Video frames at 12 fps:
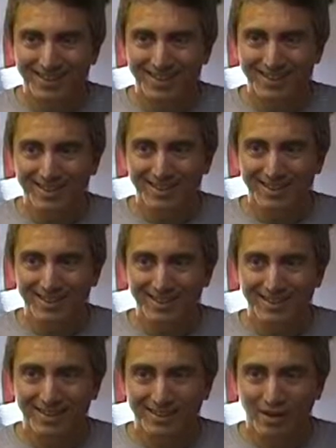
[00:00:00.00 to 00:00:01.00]
Amy
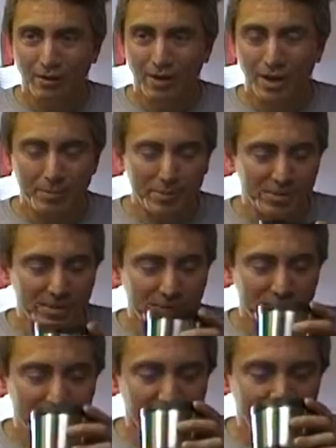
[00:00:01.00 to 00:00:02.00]
Dickinson. Oh, Amy
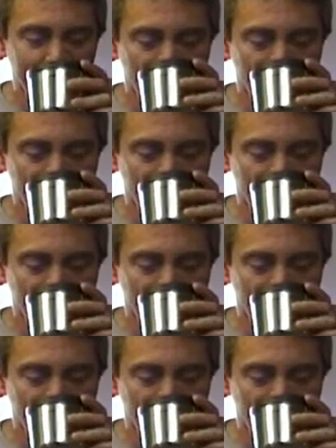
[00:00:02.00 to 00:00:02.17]
Dickinson.